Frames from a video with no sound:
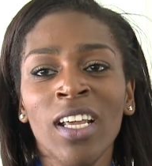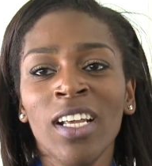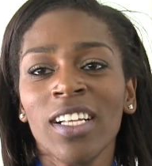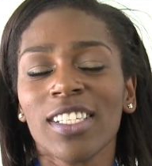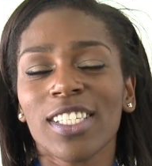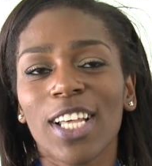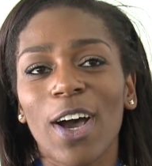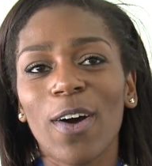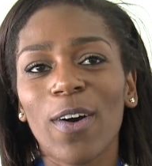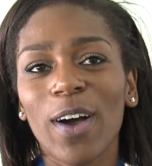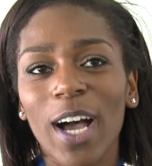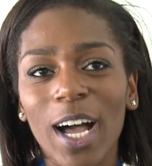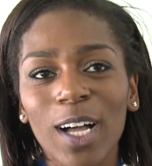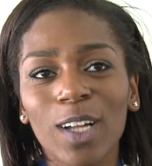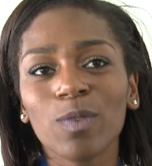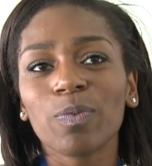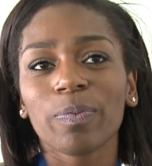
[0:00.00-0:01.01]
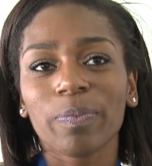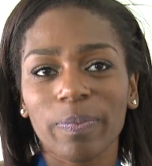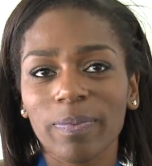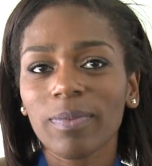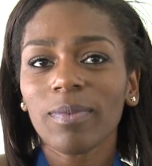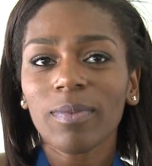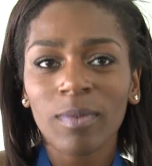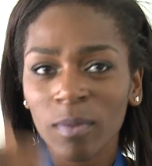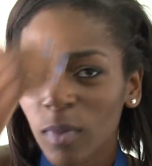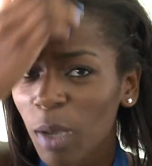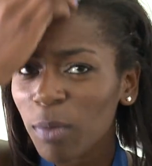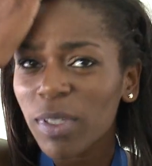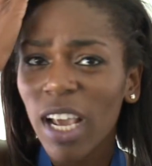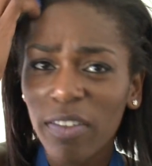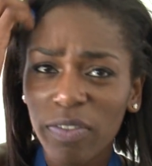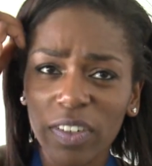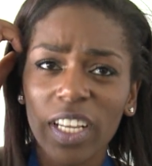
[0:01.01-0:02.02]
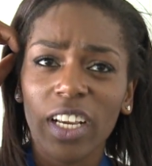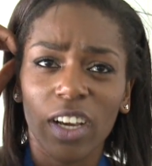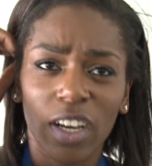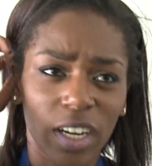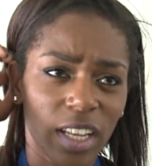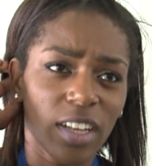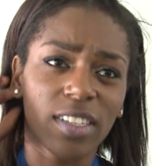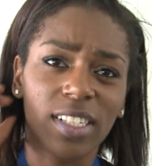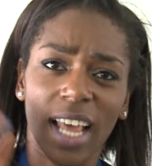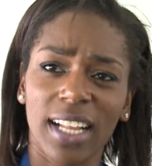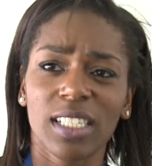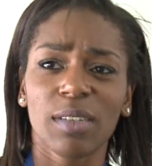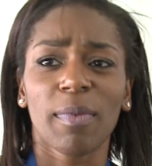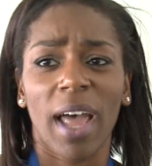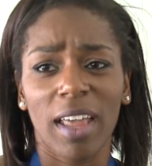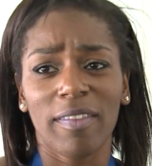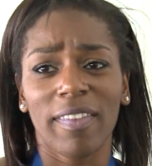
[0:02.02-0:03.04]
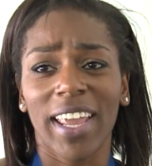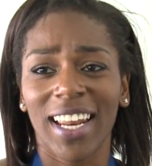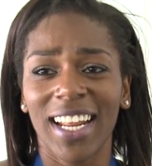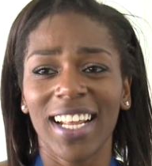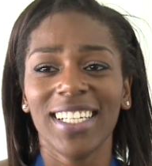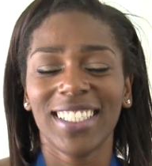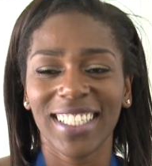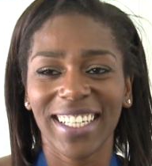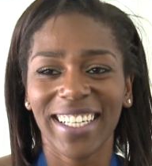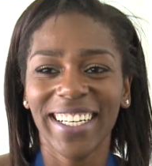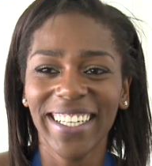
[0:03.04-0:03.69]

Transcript: So um, I'm definitely going to use that to my advantage.